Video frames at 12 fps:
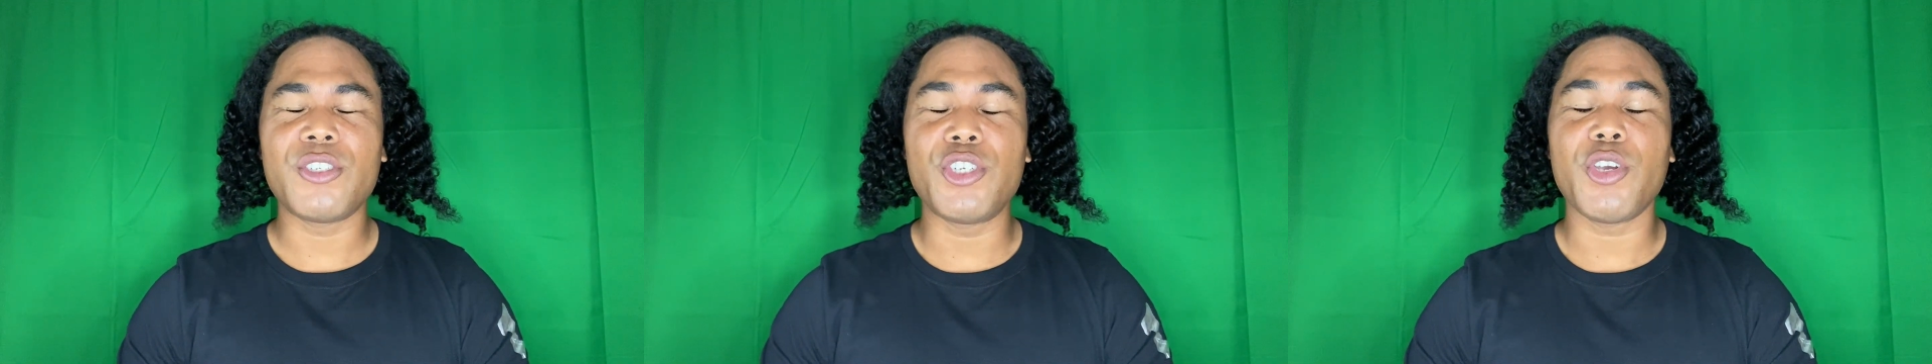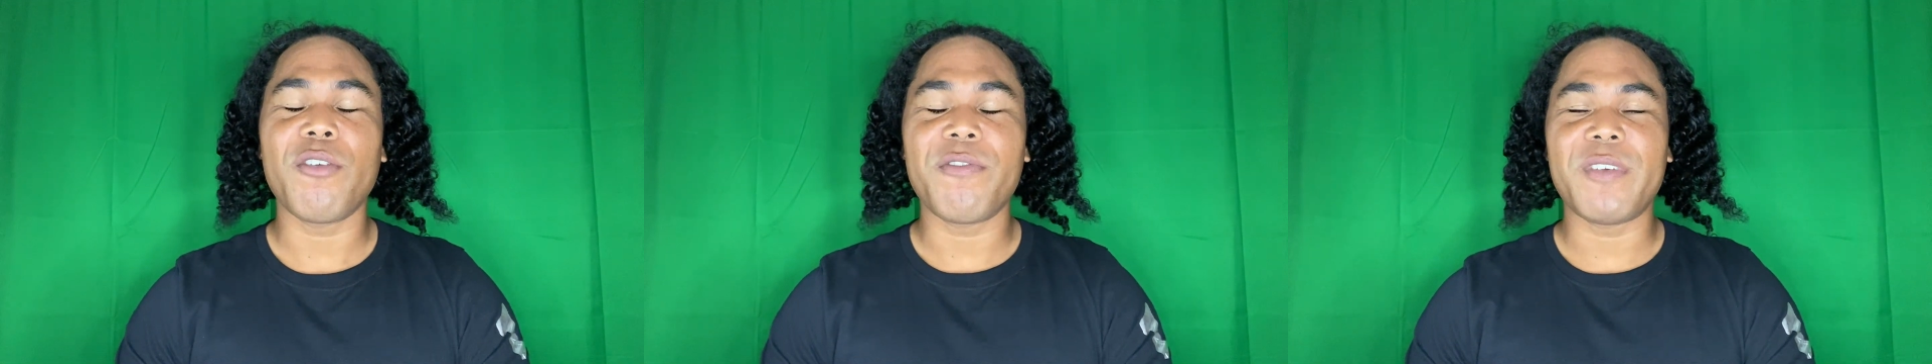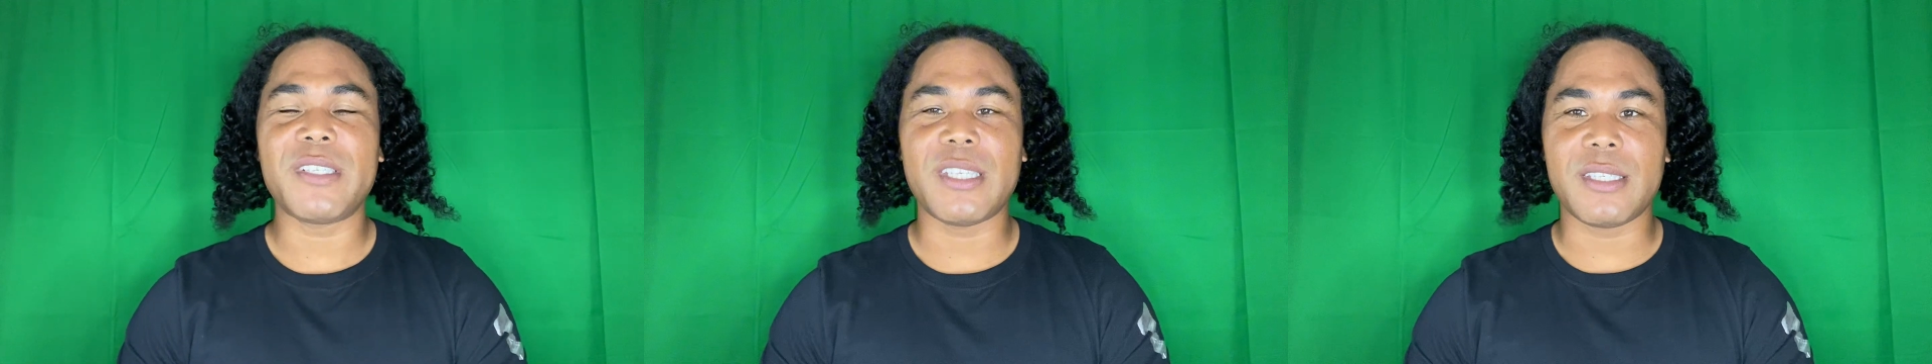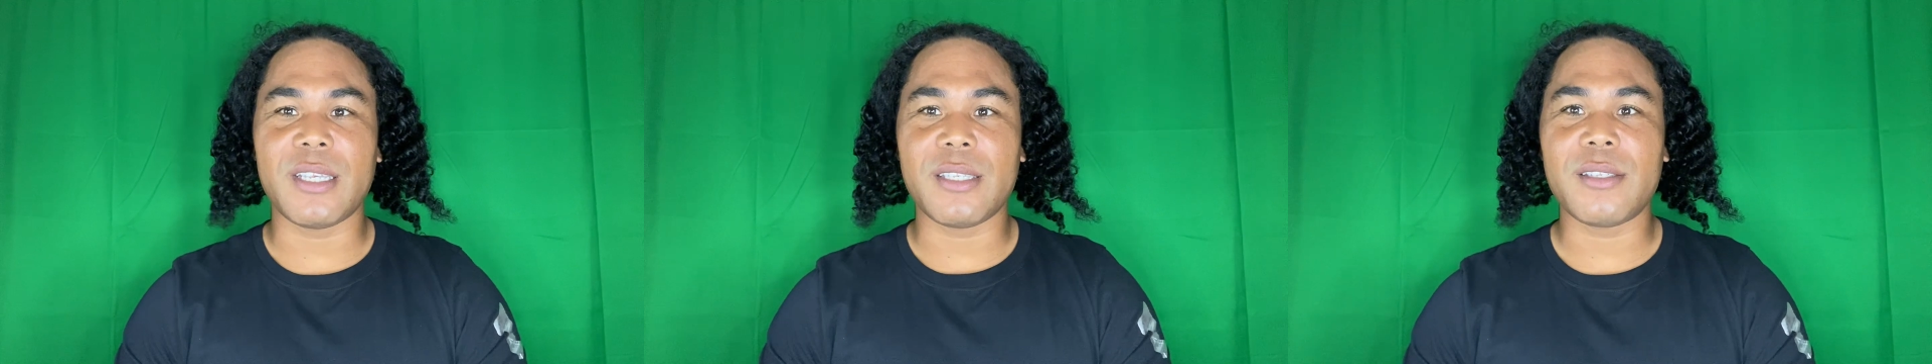
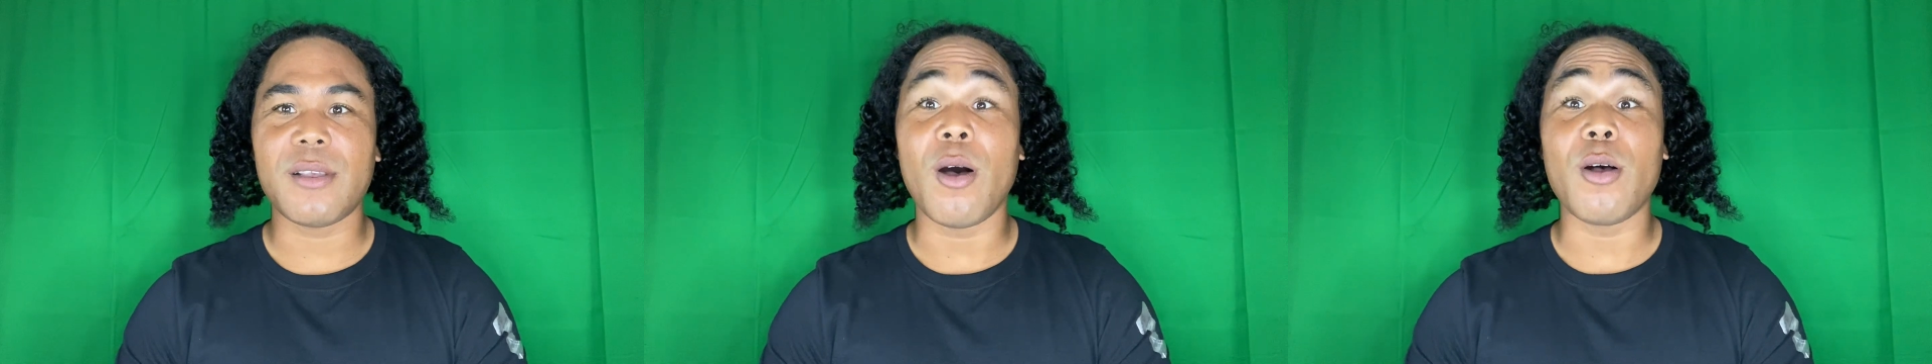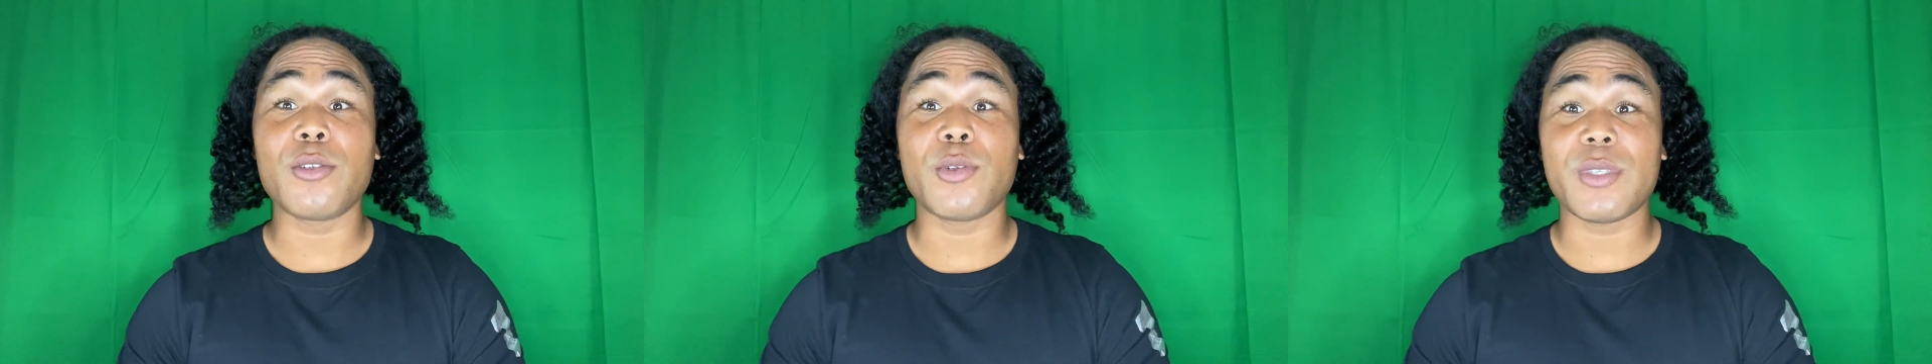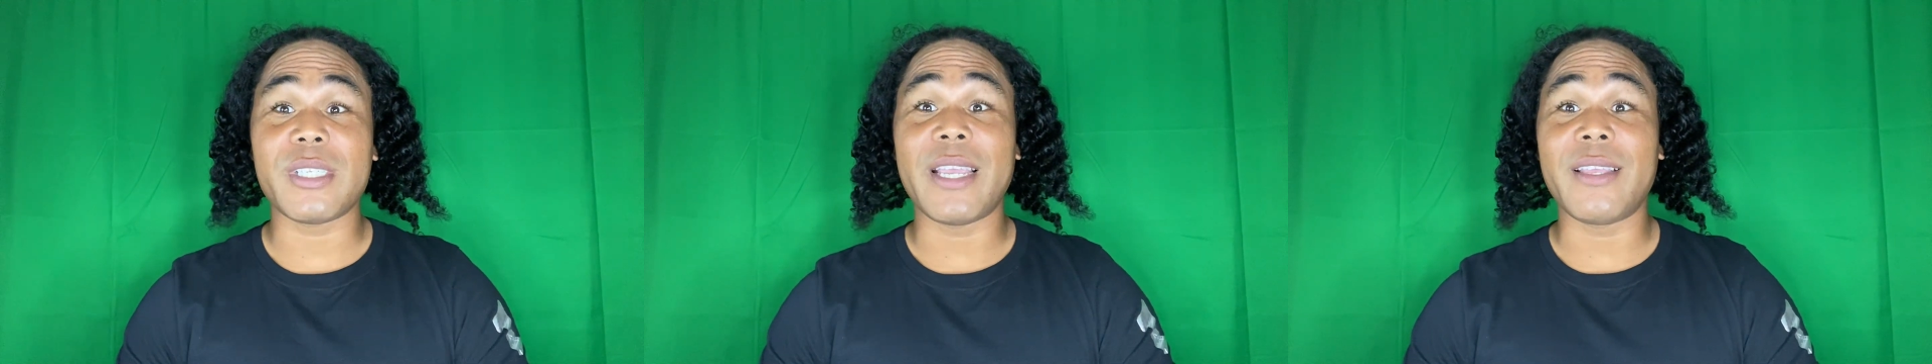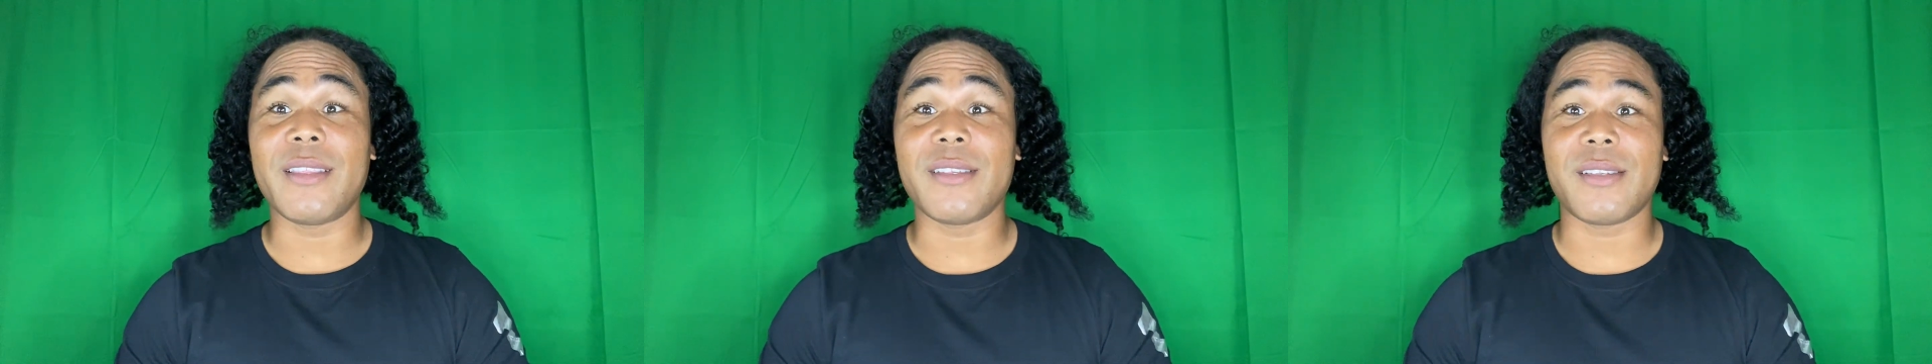geophysicists also
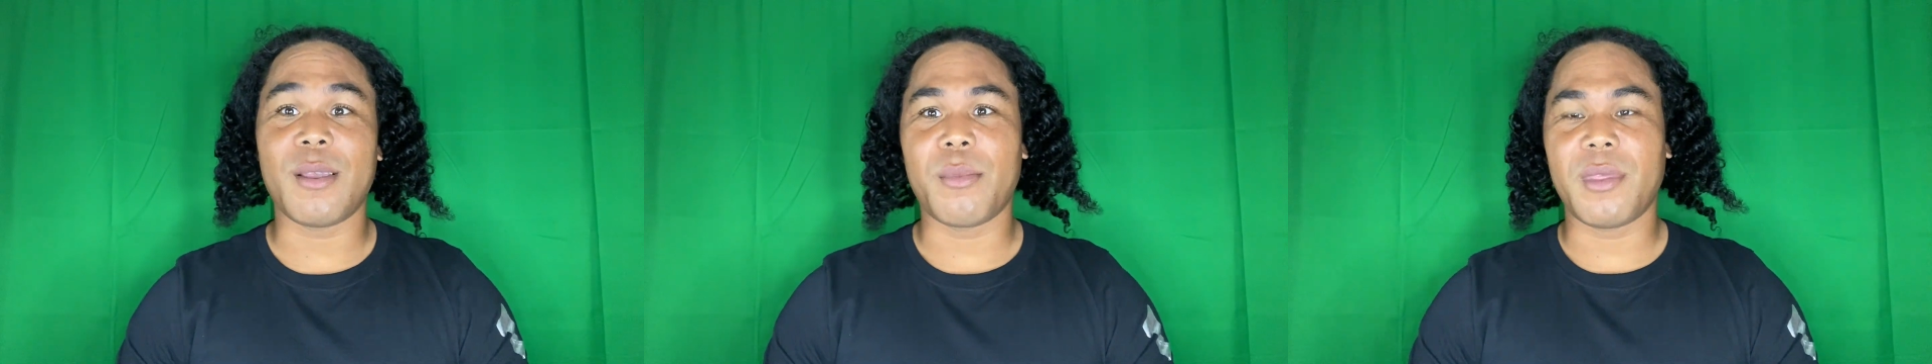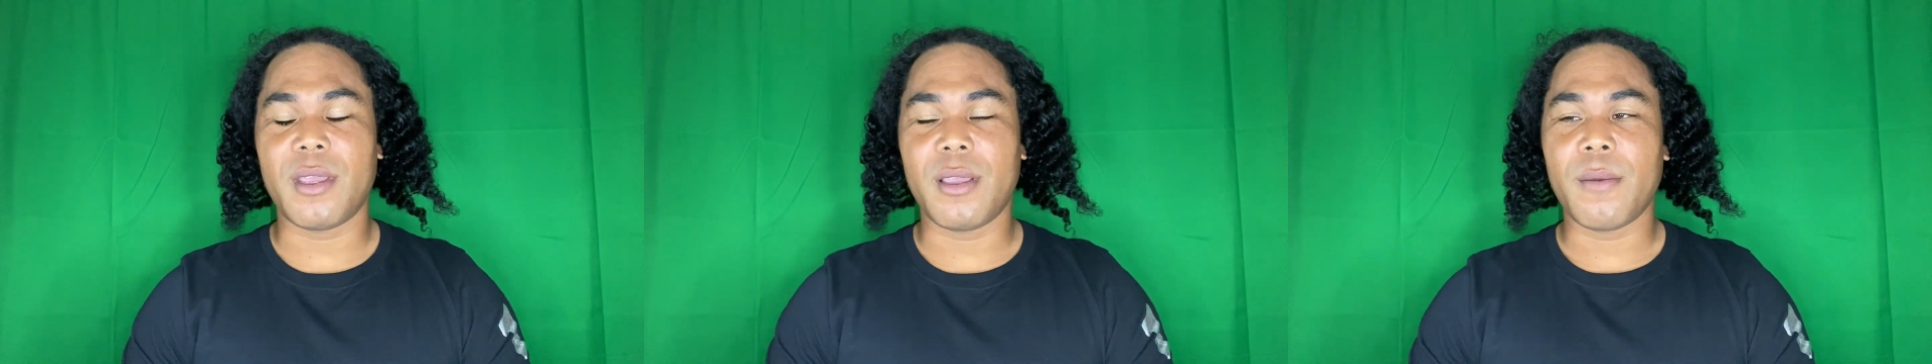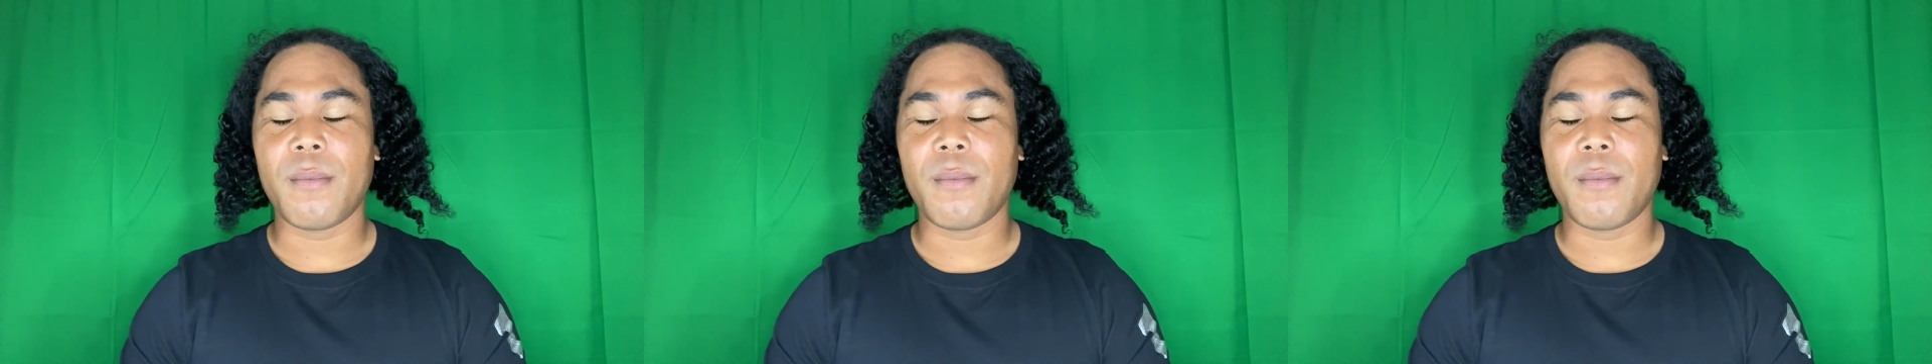saying the same thing.